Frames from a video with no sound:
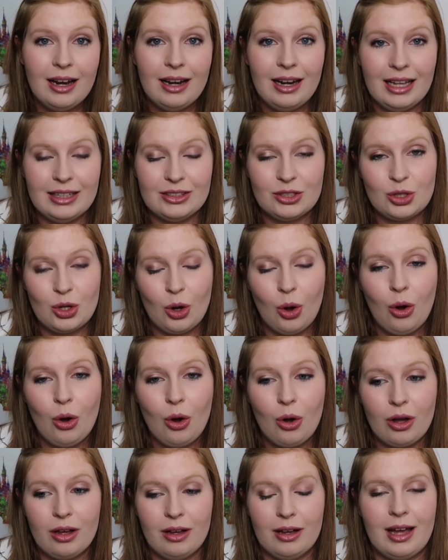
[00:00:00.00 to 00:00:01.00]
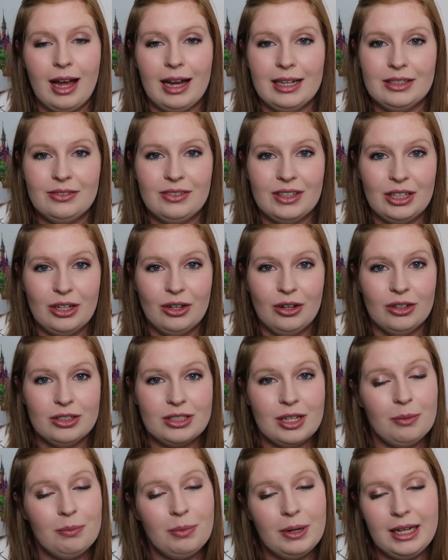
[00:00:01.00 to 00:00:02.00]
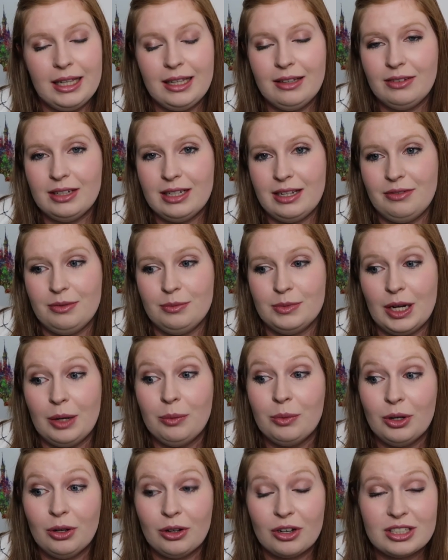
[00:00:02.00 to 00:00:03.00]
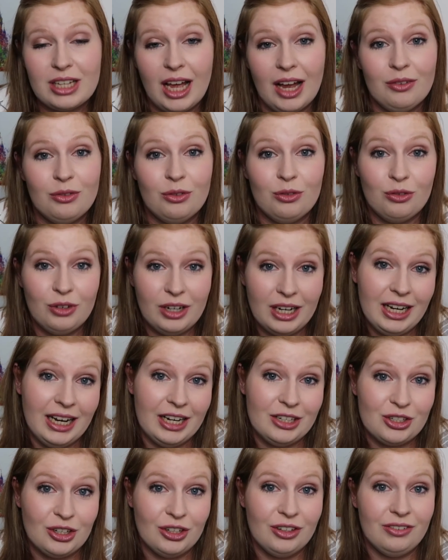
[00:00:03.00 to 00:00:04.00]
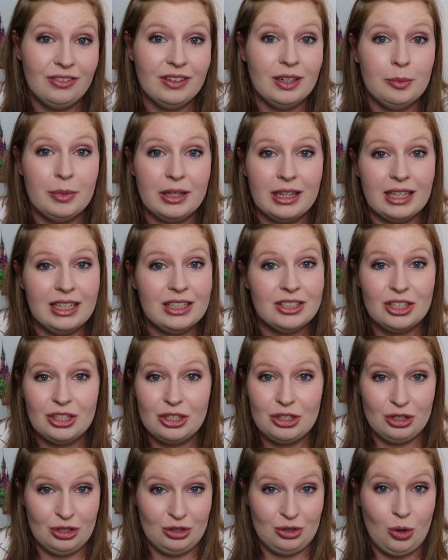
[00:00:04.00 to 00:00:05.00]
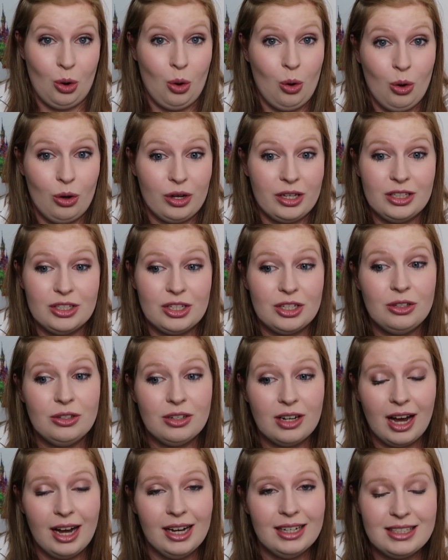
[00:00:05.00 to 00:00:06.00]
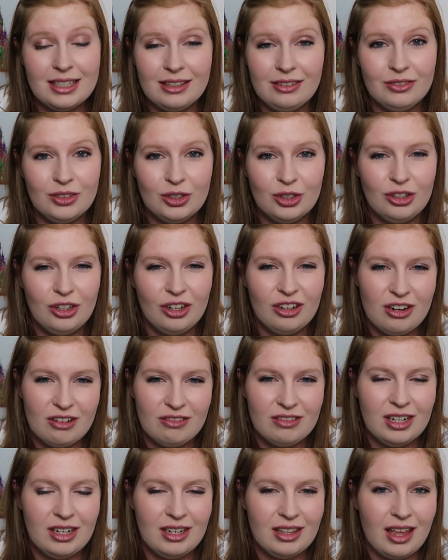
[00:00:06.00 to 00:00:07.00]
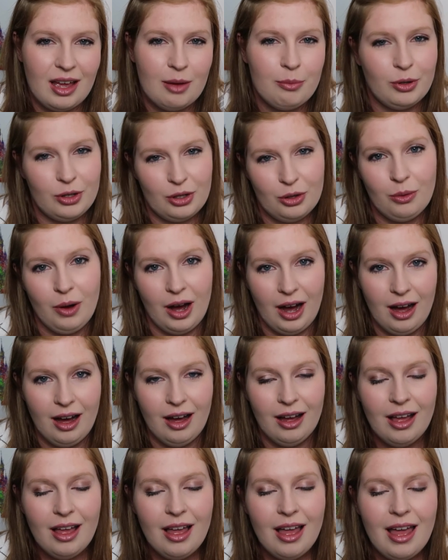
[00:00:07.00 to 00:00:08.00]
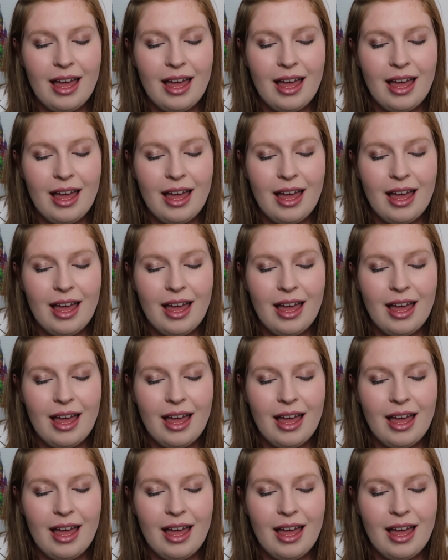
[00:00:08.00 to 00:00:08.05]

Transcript: let's talk kind of videos, please leave them down below, because I've really enjoyed filming this and just talking to you guys, even though you're not really there, but you are.